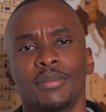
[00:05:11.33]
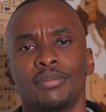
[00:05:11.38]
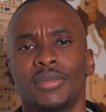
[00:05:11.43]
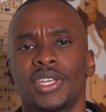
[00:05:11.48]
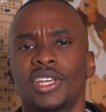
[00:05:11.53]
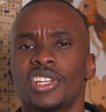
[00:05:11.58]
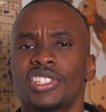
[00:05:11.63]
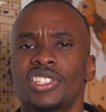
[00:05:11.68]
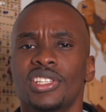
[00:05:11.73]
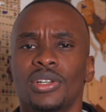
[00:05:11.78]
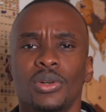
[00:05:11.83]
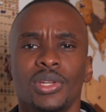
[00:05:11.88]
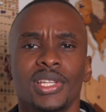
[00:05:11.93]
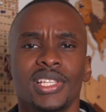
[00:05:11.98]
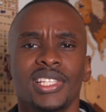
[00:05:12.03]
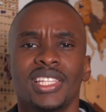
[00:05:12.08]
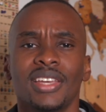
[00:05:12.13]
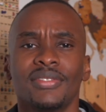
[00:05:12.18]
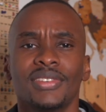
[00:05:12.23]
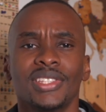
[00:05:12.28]
Because the goal
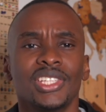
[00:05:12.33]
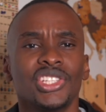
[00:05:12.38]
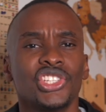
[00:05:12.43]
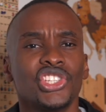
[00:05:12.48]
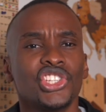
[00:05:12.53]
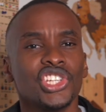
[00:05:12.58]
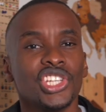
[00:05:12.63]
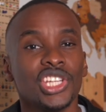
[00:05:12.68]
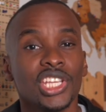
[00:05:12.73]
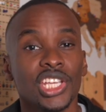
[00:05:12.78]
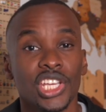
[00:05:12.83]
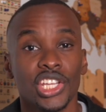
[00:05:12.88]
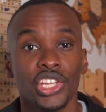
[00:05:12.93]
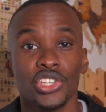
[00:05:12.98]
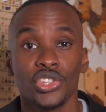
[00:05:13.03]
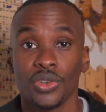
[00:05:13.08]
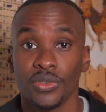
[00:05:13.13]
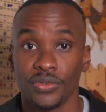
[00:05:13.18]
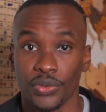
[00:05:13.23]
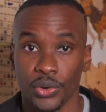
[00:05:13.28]
is never to
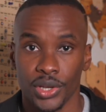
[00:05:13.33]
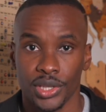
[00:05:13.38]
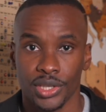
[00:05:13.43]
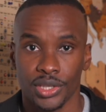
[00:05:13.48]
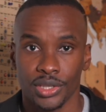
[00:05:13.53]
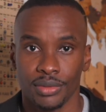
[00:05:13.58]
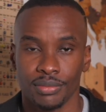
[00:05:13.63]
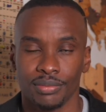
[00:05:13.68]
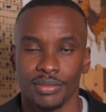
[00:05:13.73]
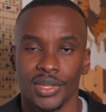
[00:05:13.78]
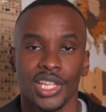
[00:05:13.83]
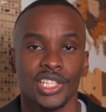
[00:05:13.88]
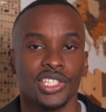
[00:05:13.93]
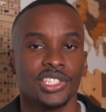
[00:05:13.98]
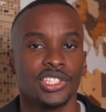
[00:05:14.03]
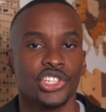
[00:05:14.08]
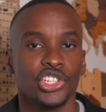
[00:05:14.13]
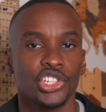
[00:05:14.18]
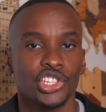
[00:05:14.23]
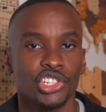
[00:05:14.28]
change your voice, it's
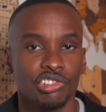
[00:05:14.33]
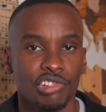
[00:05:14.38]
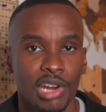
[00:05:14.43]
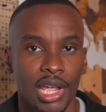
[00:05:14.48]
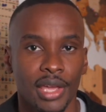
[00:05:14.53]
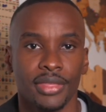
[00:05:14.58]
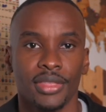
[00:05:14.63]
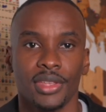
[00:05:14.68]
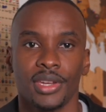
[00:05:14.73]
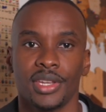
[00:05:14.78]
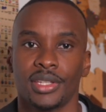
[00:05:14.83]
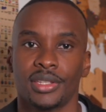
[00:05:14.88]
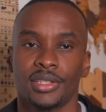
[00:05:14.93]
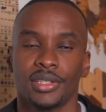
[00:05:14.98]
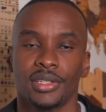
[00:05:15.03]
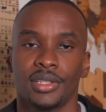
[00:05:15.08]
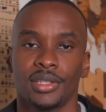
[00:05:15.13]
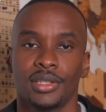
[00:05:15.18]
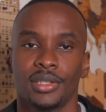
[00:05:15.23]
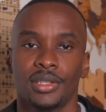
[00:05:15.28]
to strengthen
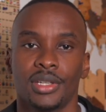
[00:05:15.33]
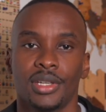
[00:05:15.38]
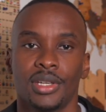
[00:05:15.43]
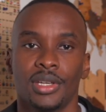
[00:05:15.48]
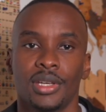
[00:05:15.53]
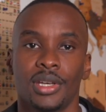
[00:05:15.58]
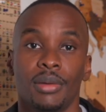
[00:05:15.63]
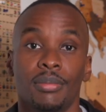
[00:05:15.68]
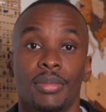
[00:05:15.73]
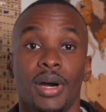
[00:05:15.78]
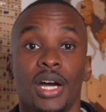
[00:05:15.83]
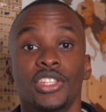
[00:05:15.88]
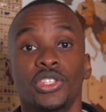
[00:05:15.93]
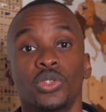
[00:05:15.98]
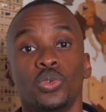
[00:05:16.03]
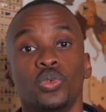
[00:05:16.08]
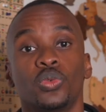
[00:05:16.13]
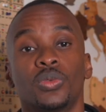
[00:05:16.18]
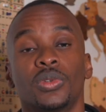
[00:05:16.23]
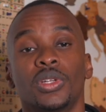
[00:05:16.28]
it. Part
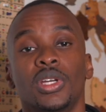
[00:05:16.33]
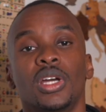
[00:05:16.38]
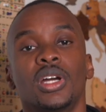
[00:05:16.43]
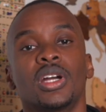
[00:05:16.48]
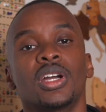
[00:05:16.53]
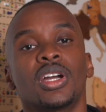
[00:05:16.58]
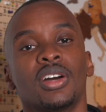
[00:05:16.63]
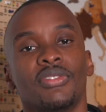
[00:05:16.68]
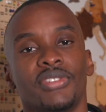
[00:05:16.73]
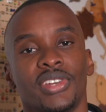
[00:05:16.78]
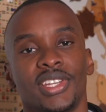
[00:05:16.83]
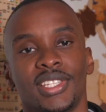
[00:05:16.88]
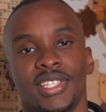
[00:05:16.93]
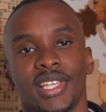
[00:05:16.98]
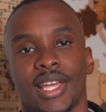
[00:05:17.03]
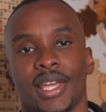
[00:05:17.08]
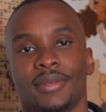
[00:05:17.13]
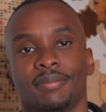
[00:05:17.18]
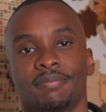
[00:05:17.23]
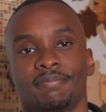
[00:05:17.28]
2, cover
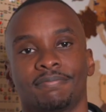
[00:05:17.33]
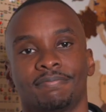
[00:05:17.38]
design.